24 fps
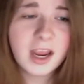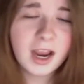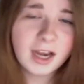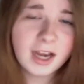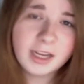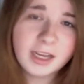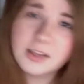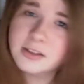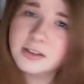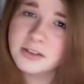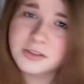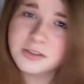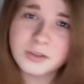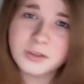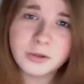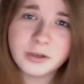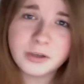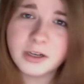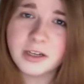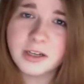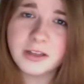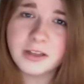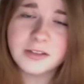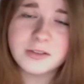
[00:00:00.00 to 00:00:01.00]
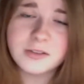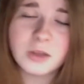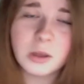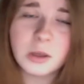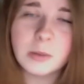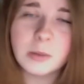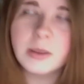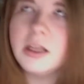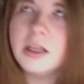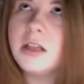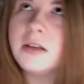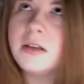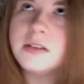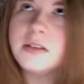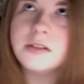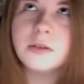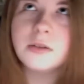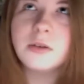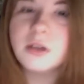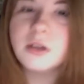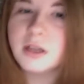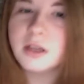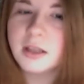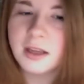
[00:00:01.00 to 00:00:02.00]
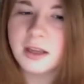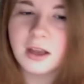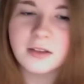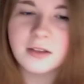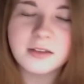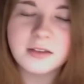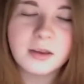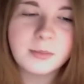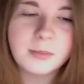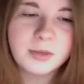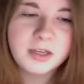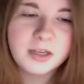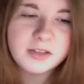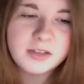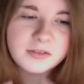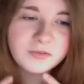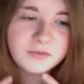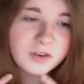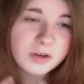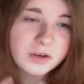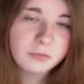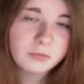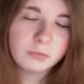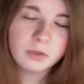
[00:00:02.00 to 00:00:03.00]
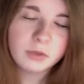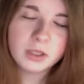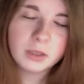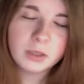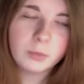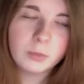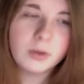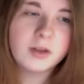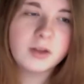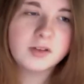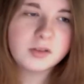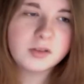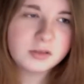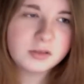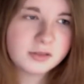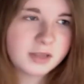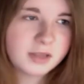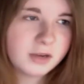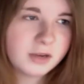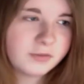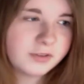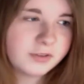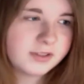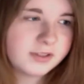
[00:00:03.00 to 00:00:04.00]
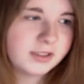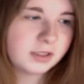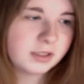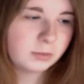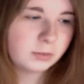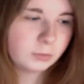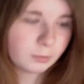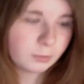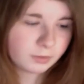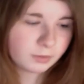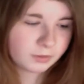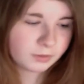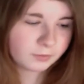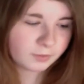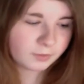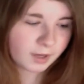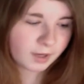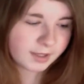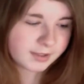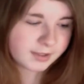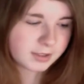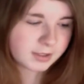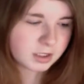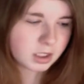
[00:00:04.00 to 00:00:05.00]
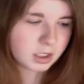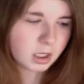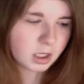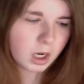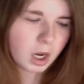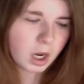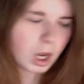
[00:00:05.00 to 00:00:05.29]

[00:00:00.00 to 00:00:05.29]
And he looks so good he looks so good at, like, all the time, but he's fitting really well into those outfits. Like, the one with the vest.